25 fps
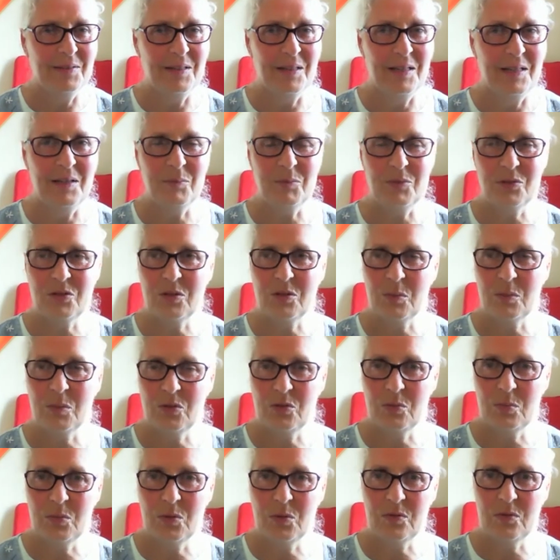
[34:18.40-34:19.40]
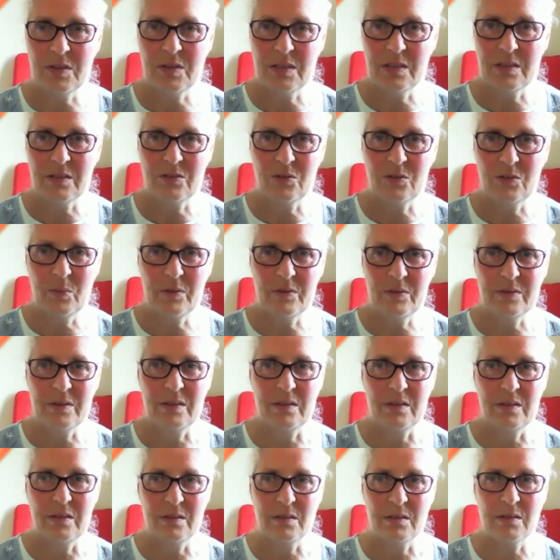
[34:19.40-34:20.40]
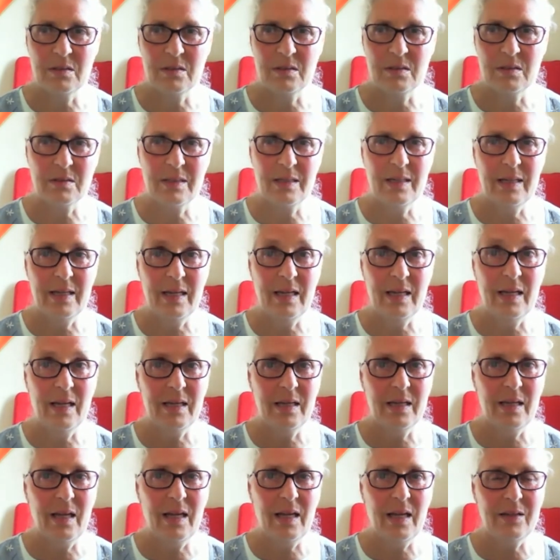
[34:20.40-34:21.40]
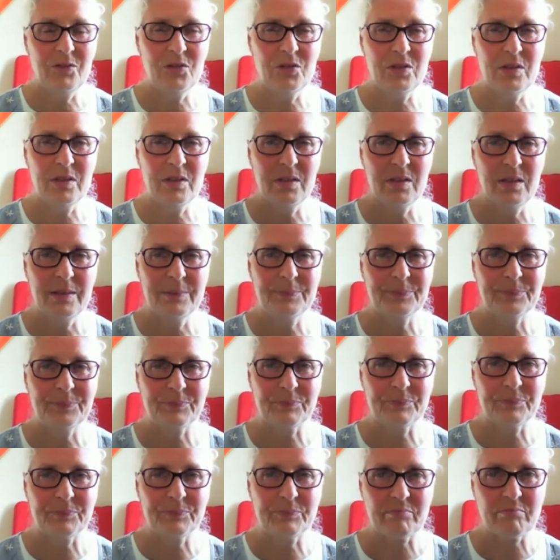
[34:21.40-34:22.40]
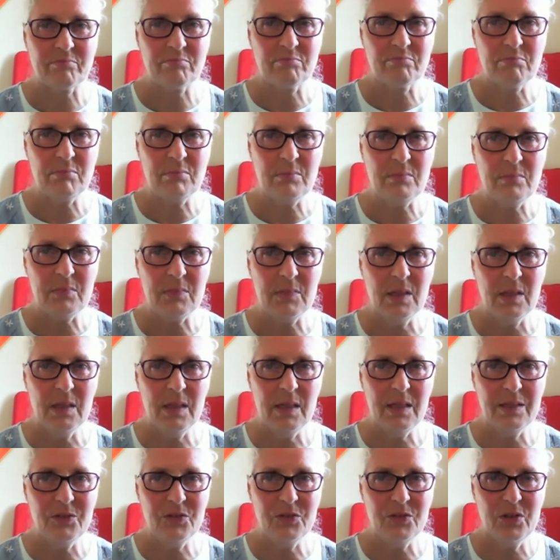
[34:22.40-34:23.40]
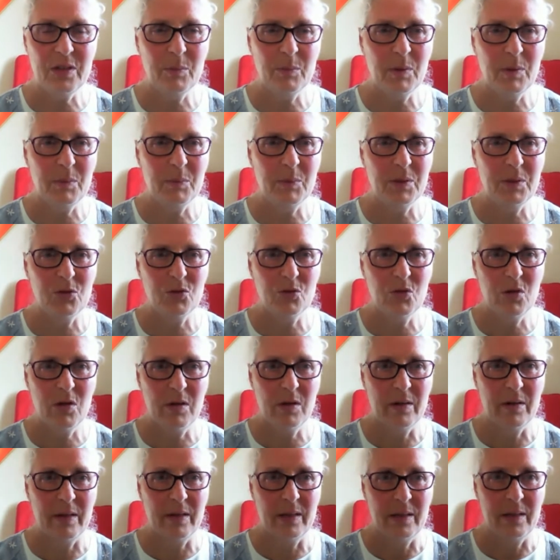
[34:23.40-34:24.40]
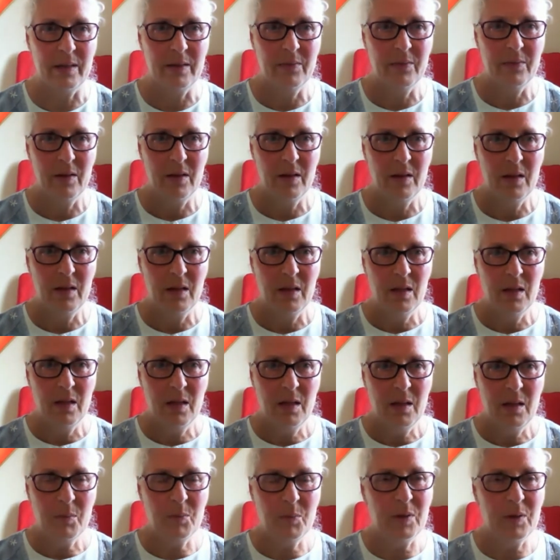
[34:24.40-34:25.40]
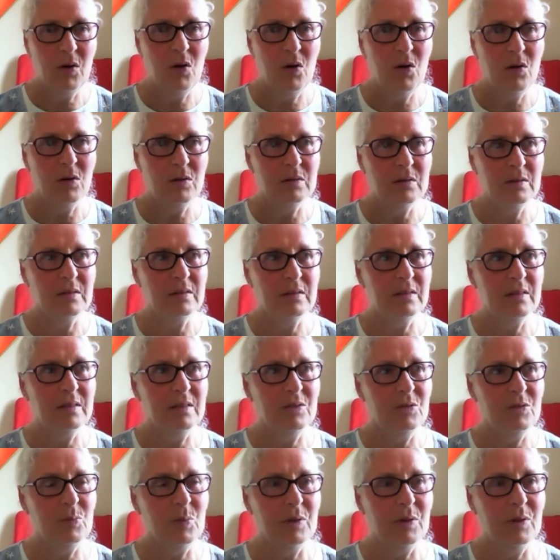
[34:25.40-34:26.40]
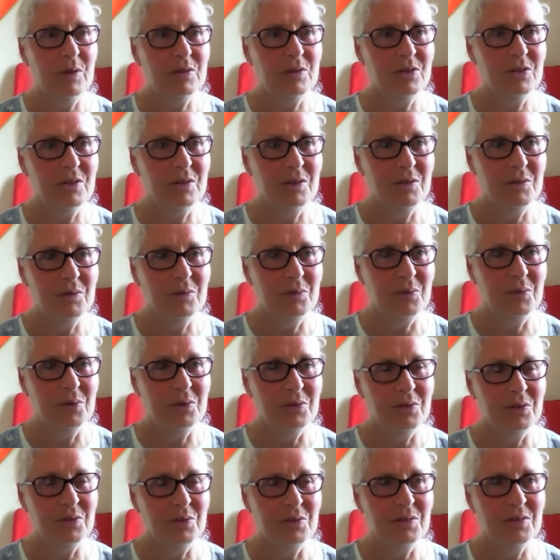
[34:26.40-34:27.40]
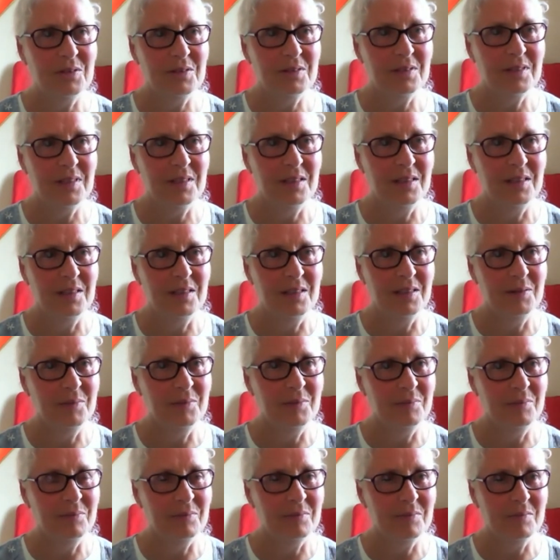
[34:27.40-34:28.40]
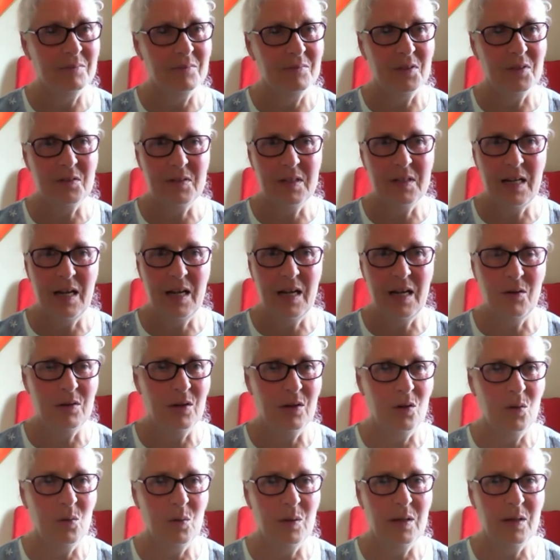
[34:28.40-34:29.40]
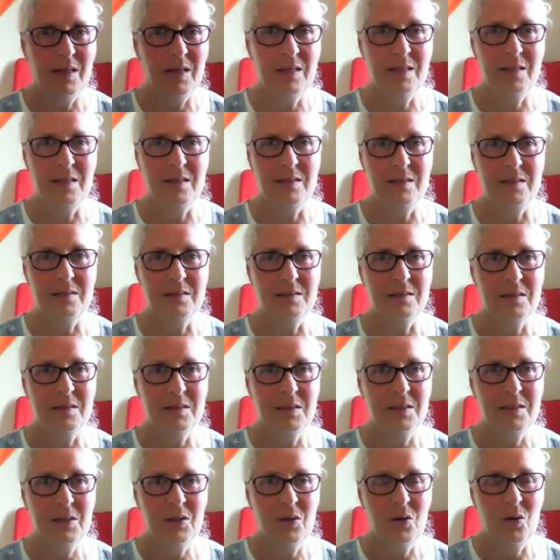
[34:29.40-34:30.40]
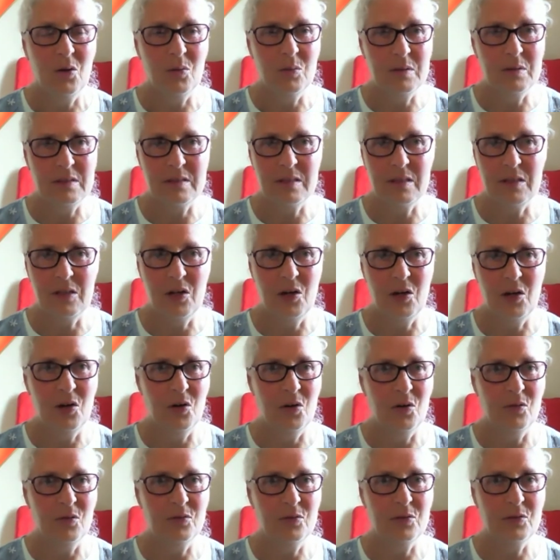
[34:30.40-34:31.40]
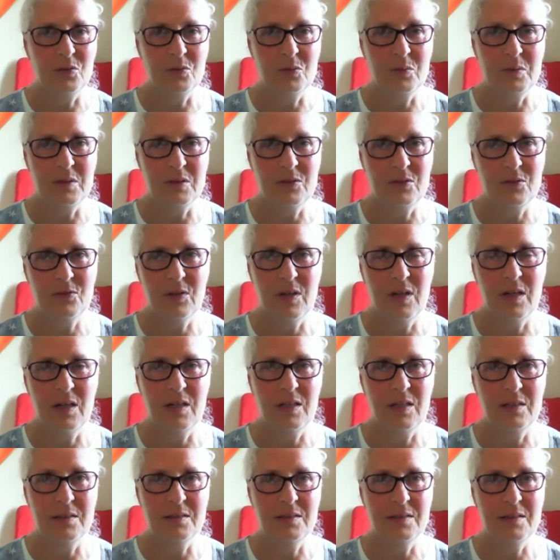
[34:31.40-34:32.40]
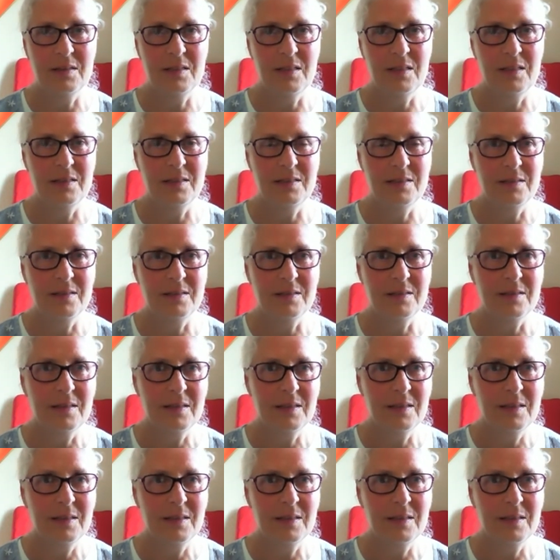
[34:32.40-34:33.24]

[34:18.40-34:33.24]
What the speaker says: It was the most moving experience, and it actually made me cry, because this person was very outgoing and always a laugh and always fun, and